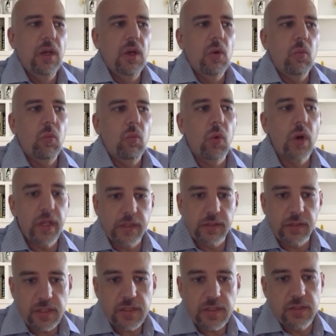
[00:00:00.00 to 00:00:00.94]
What it
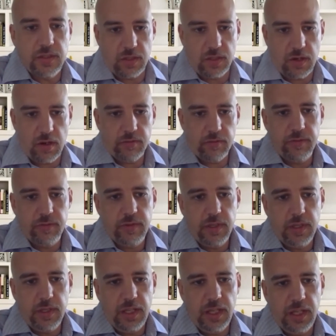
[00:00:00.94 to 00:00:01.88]
doesn't solve
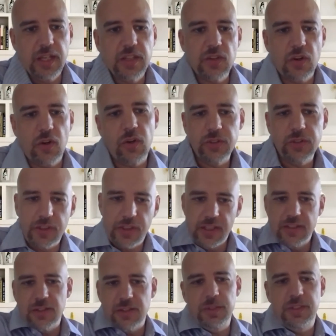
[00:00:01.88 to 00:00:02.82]
is all the
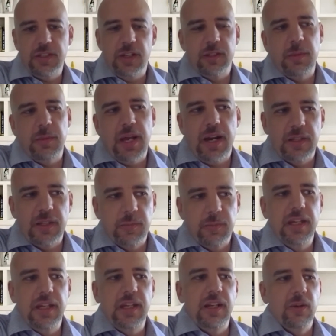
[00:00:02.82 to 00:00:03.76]
things that we talked about at the
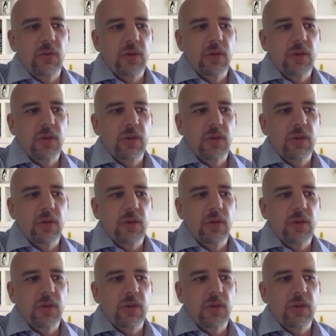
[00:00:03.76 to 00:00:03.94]
beginning,